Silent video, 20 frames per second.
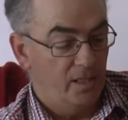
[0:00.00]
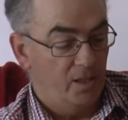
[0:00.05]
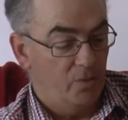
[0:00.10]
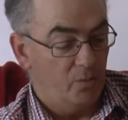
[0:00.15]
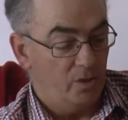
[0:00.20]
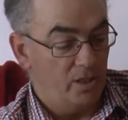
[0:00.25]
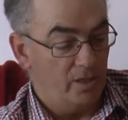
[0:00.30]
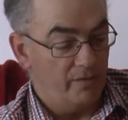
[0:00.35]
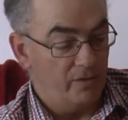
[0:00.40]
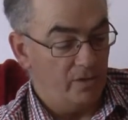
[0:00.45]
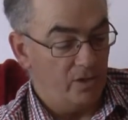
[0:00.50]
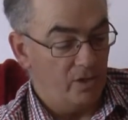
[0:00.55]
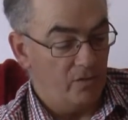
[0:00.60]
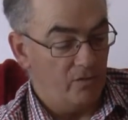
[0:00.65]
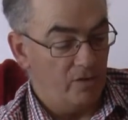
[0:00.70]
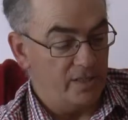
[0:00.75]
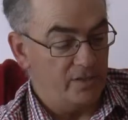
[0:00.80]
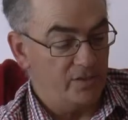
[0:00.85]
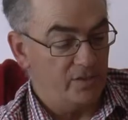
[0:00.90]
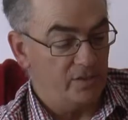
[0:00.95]
Whenever you are
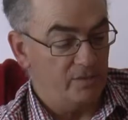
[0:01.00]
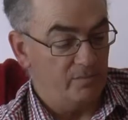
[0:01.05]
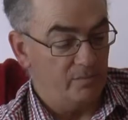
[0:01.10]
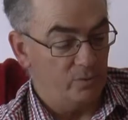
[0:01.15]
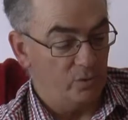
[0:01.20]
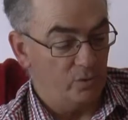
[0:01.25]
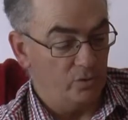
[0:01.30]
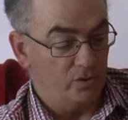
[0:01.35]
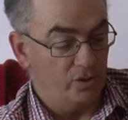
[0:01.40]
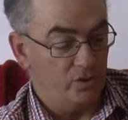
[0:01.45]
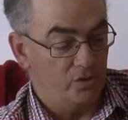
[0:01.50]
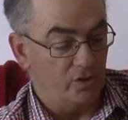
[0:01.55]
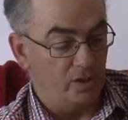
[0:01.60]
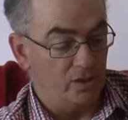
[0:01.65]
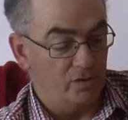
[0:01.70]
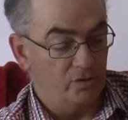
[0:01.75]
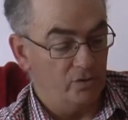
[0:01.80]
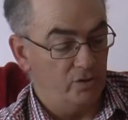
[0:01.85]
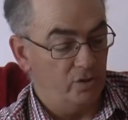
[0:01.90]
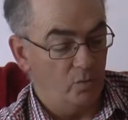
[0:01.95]
arrested and brought to
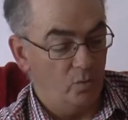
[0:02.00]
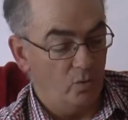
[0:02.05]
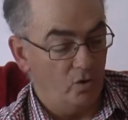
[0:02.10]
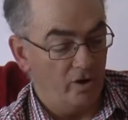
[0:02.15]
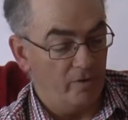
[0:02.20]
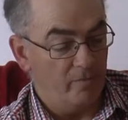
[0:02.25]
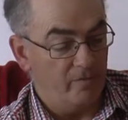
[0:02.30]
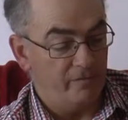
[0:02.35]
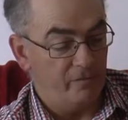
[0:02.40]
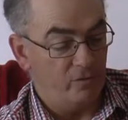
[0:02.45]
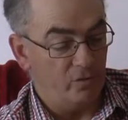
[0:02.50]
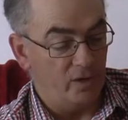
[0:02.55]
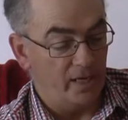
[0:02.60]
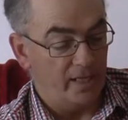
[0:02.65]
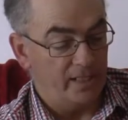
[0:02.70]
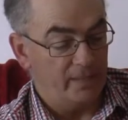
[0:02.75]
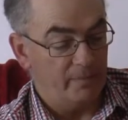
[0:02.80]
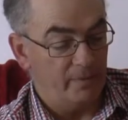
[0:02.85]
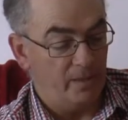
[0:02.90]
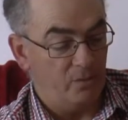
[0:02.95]
trial, do not worry
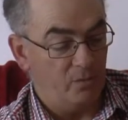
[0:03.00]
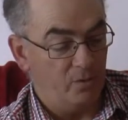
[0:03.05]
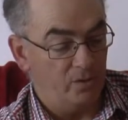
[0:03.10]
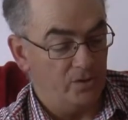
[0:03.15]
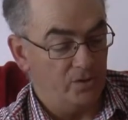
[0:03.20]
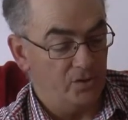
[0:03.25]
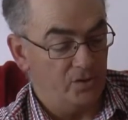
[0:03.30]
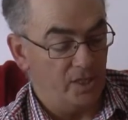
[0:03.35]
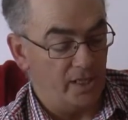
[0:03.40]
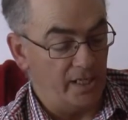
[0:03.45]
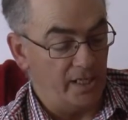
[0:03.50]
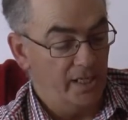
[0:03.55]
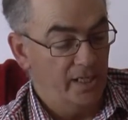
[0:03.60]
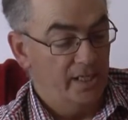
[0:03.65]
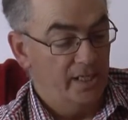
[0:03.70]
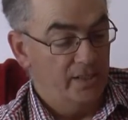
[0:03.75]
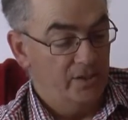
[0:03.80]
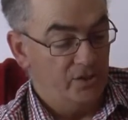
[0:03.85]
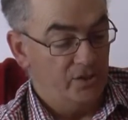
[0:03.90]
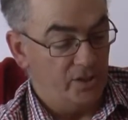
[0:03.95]
beforehand about what to say.
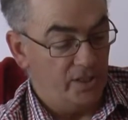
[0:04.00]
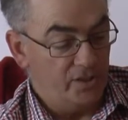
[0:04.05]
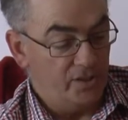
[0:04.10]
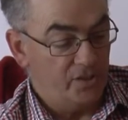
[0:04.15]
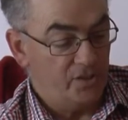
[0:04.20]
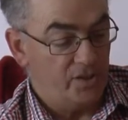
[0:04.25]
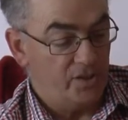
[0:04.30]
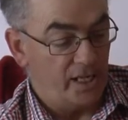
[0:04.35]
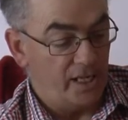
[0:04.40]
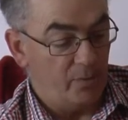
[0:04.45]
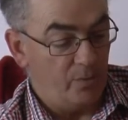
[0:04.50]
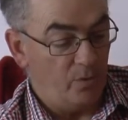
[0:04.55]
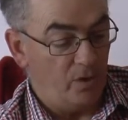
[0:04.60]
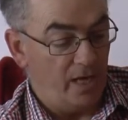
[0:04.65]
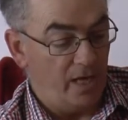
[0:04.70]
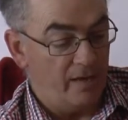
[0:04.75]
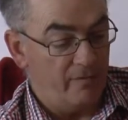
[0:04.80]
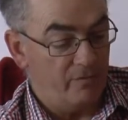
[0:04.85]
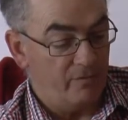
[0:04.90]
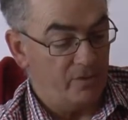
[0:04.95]
Just say
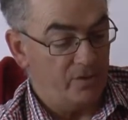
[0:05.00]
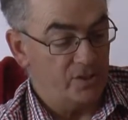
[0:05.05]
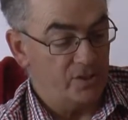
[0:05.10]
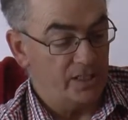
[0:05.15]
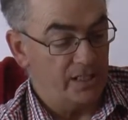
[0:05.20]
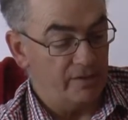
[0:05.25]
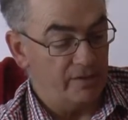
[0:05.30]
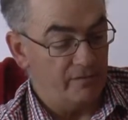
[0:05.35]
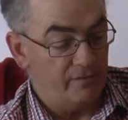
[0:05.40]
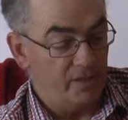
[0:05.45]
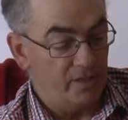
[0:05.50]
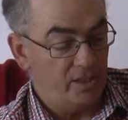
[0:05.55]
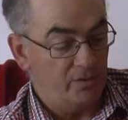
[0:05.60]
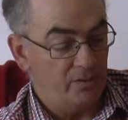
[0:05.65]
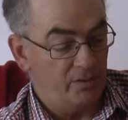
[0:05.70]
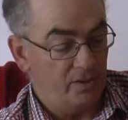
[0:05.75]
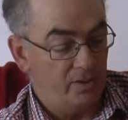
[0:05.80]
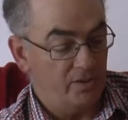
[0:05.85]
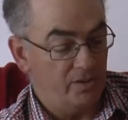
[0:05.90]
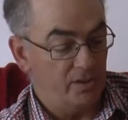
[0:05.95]
whatever is given you
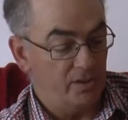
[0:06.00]
at the